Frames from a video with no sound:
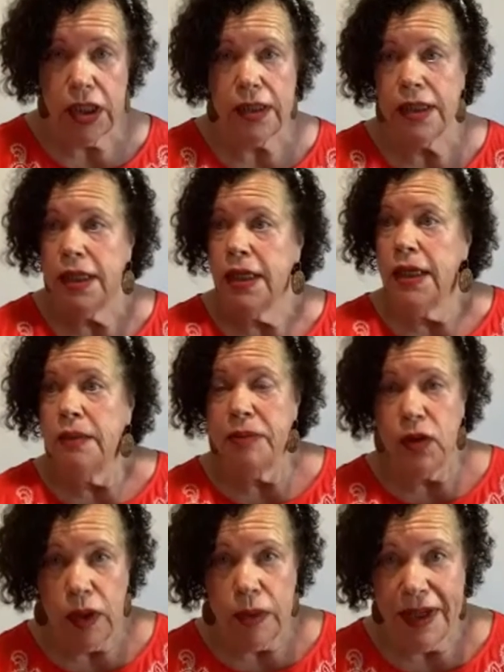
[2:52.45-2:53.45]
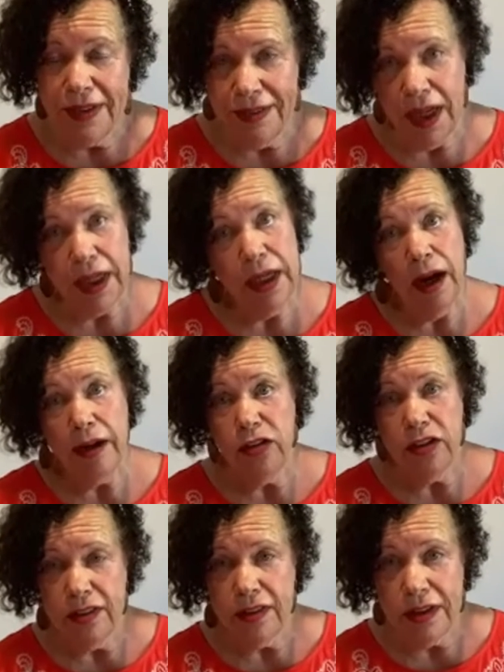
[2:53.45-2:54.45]
And between my
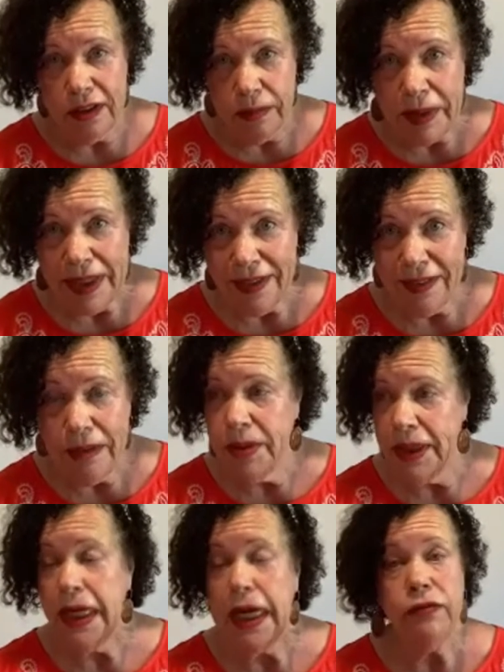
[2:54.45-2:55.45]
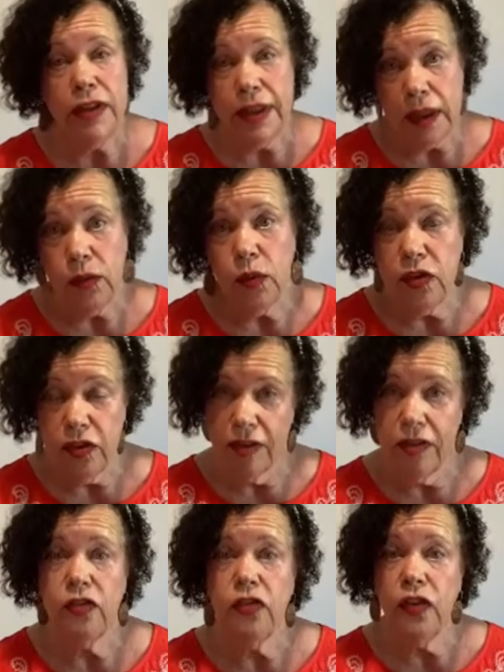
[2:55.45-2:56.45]
psychiatrist and this PCP, everything was
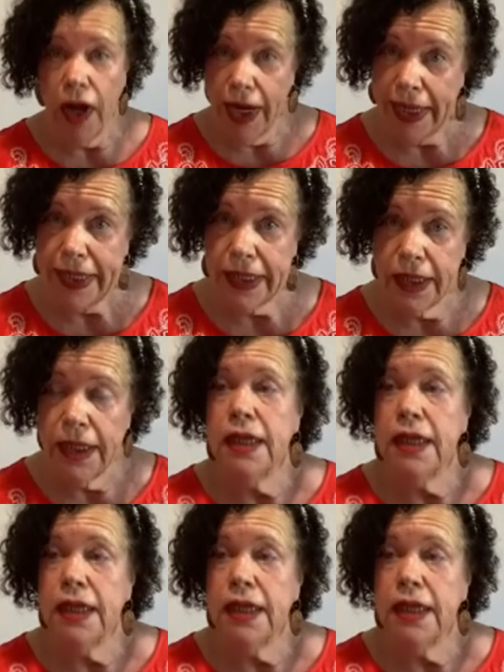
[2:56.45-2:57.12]
just fine.